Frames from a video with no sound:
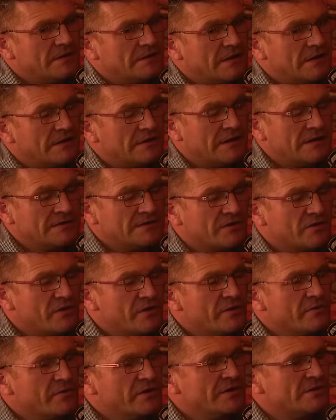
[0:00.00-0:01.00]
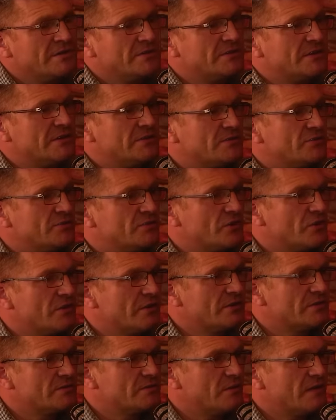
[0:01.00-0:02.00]
and and that's a great way to teach a
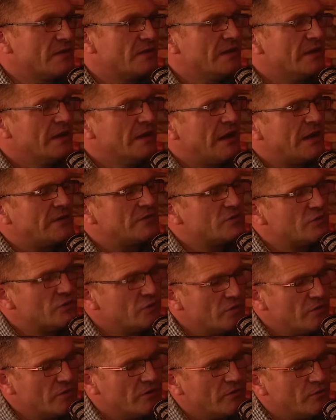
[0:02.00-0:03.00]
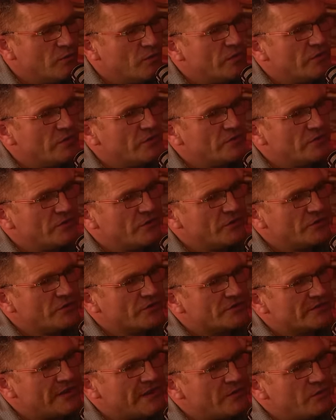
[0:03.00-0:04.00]
child as well. And you do you
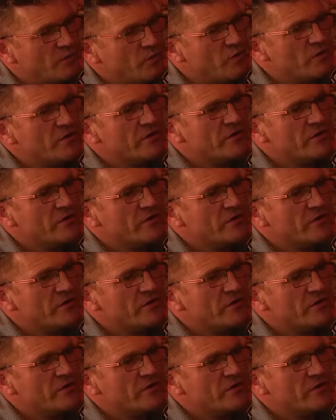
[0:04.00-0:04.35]
understand